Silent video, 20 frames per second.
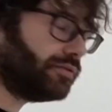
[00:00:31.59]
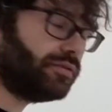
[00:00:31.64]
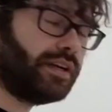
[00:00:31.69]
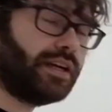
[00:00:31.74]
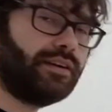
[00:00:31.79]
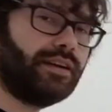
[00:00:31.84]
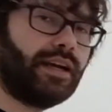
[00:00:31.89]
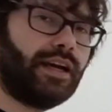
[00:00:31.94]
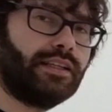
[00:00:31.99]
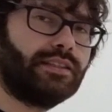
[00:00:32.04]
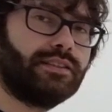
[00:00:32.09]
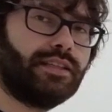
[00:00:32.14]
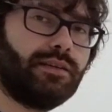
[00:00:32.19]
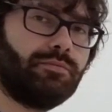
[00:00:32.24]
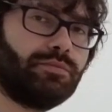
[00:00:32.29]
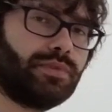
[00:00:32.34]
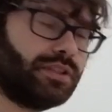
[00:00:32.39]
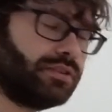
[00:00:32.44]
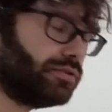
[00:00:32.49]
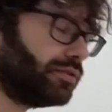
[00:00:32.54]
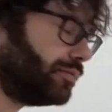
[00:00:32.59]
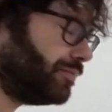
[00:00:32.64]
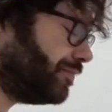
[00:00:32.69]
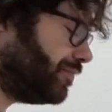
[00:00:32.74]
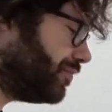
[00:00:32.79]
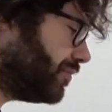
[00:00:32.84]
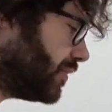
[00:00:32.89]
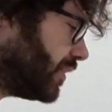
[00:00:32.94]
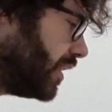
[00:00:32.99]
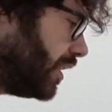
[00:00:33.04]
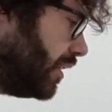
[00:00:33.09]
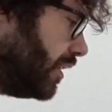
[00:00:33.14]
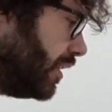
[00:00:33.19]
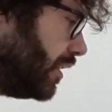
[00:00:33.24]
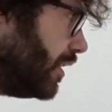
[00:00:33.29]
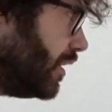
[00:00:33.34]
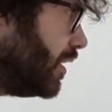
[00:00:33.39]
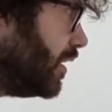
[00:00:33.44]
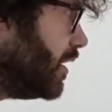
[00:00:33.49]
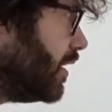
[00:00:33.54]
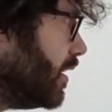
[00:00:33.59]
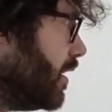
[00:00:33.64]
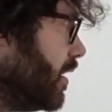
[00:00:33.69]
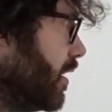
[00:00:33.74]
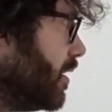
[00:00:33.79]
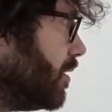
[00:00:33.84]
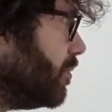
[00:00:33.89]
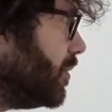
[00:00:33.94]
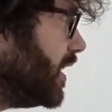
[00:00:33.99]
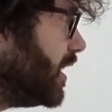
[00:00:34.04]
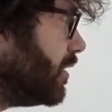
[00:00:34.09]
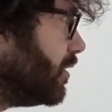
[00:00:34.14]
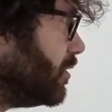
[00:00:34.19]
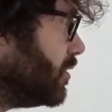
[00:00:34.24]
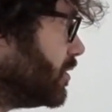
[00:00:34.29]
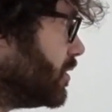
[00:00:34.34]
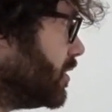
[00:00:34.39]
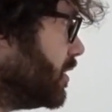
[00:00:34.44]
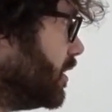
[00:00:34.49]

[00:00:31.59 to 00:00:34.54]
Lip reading: very high temperature, because